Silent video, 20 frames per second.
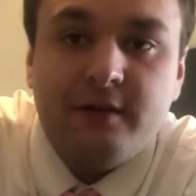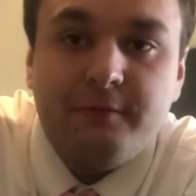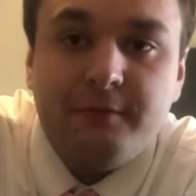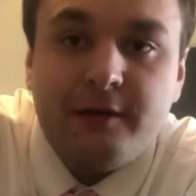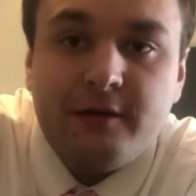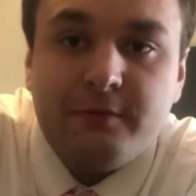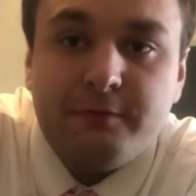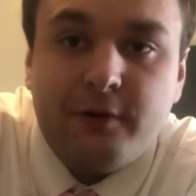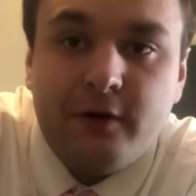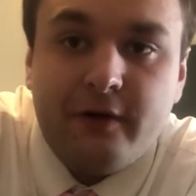
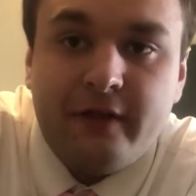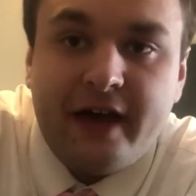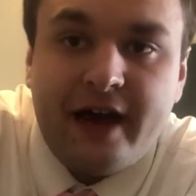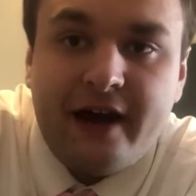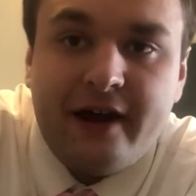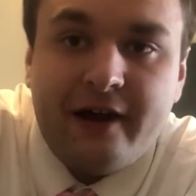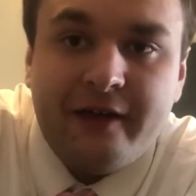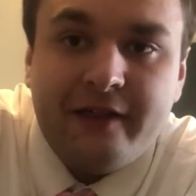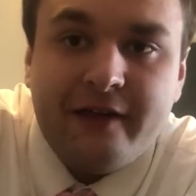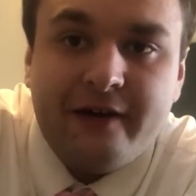You can pull
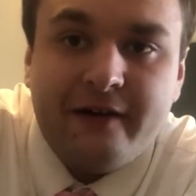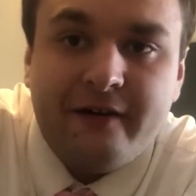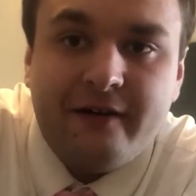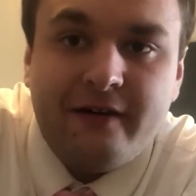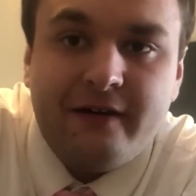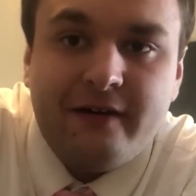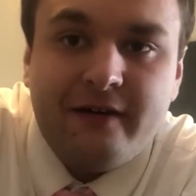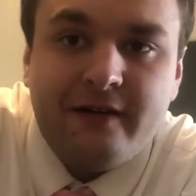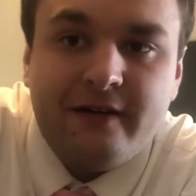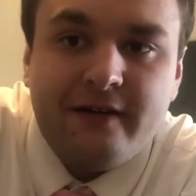that out though.
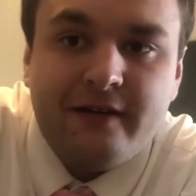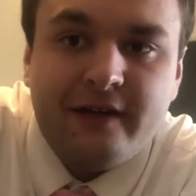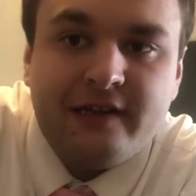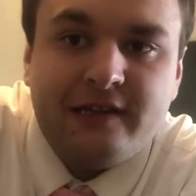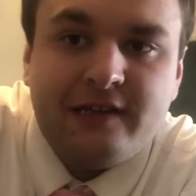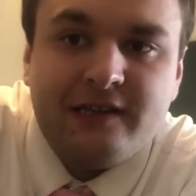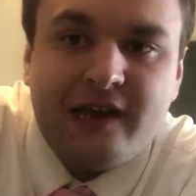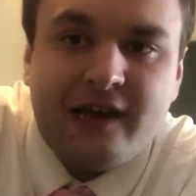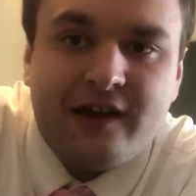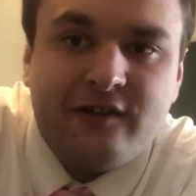
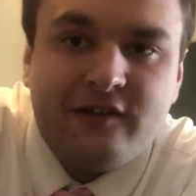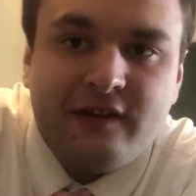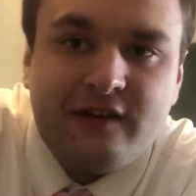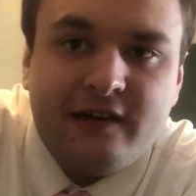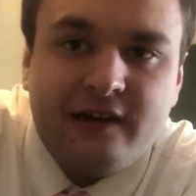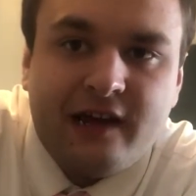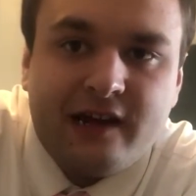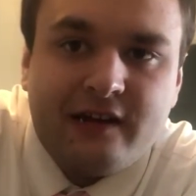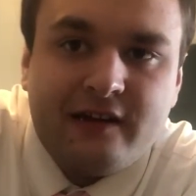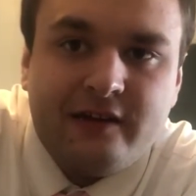This is actually
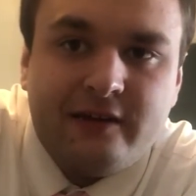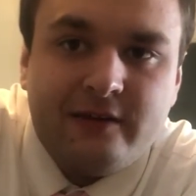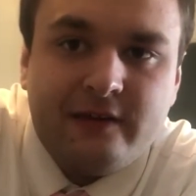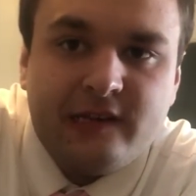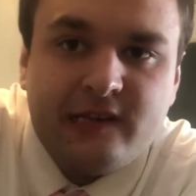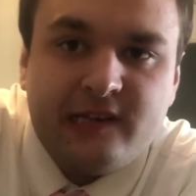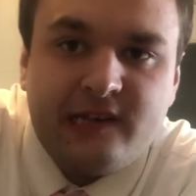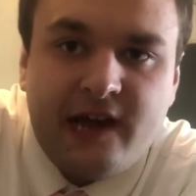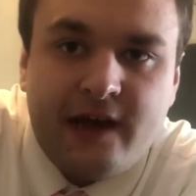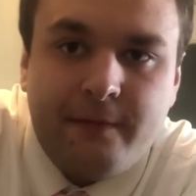connected to the
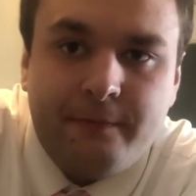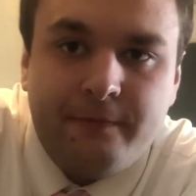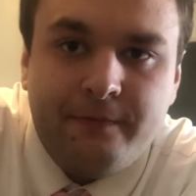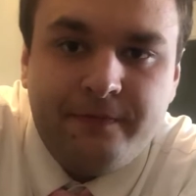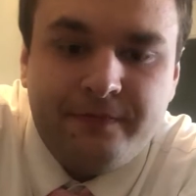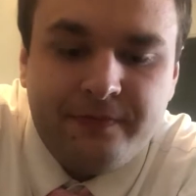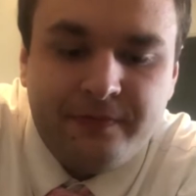stem.